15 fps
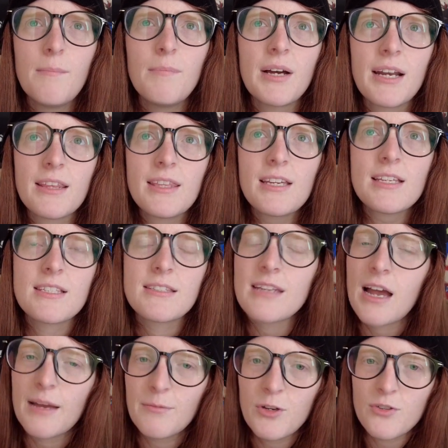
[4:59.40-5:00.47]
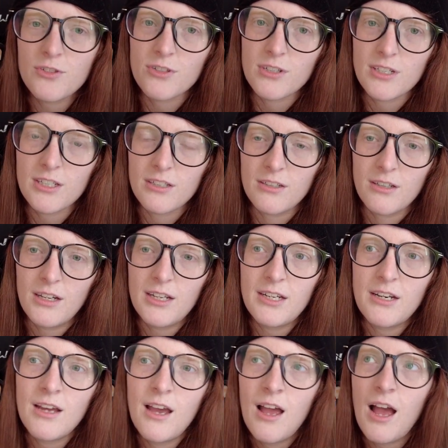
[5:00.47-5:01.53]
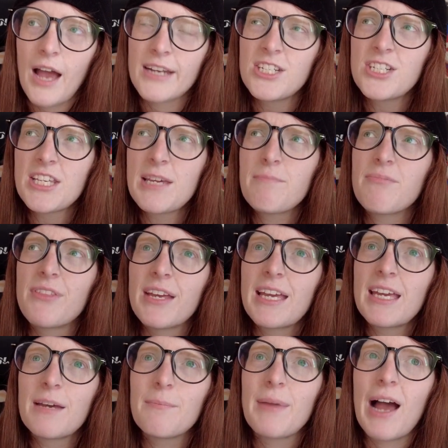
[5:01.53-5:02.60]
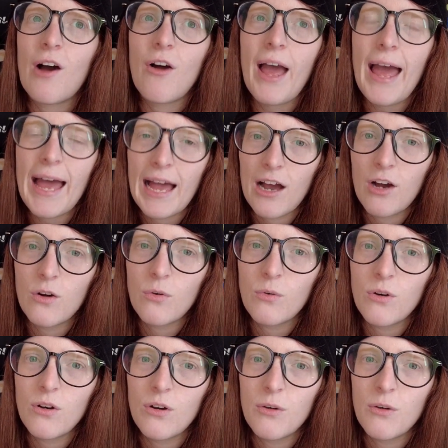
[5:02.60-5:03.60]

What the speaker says: But I think as time goes on and on, I just keep thinking about how